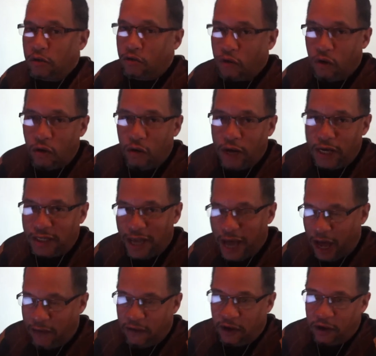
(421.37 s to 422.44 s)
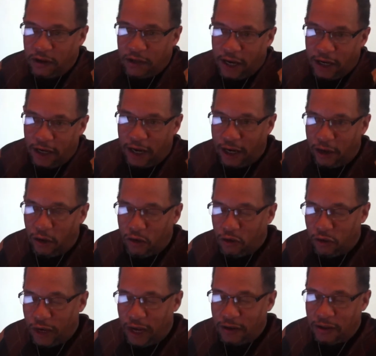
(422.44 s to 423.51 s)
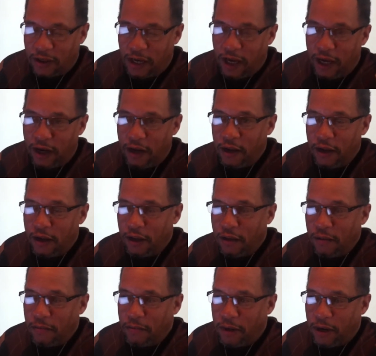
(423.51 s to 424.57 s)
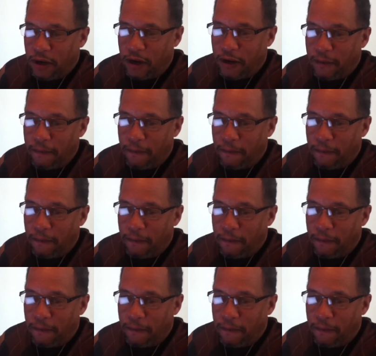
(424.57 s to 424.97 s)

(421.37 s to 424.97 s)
control. That's obvious. That goes without saying. But